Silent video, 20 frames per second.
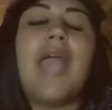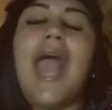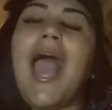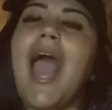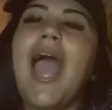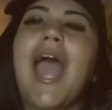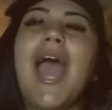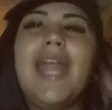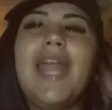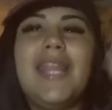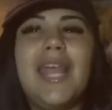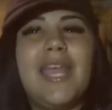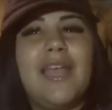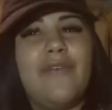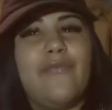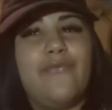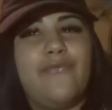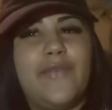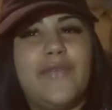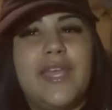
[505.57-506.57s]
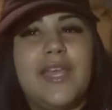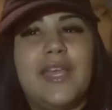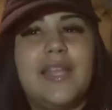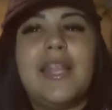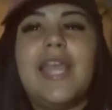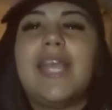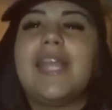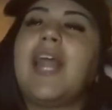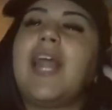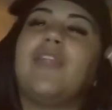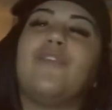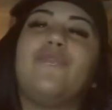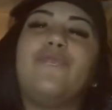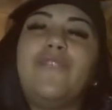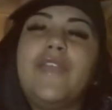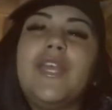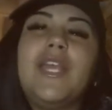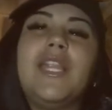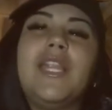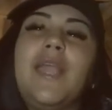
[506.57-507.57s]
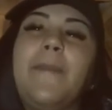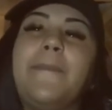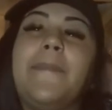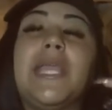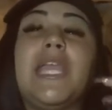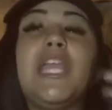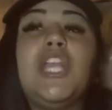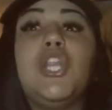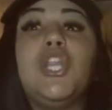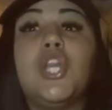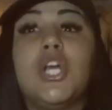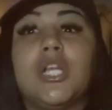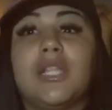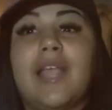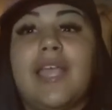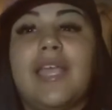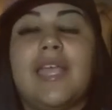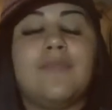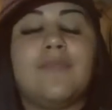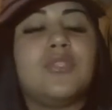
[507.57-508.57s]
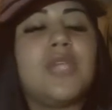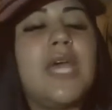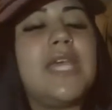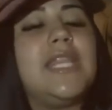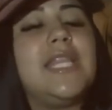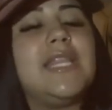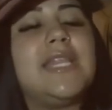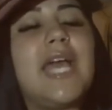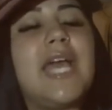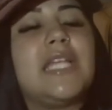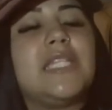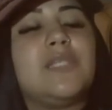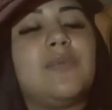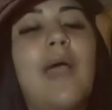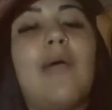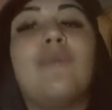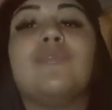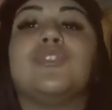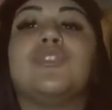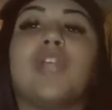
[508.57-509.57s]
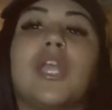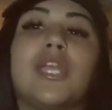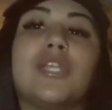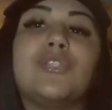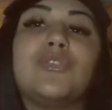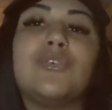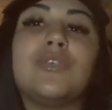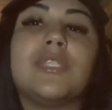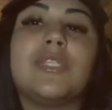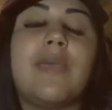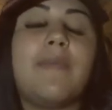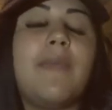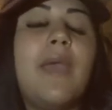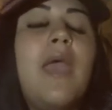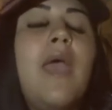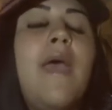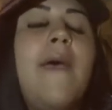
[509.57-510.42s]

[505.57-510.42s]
I had like not a feeling, but he looked like him. So I think that's why I was trying to talk to him.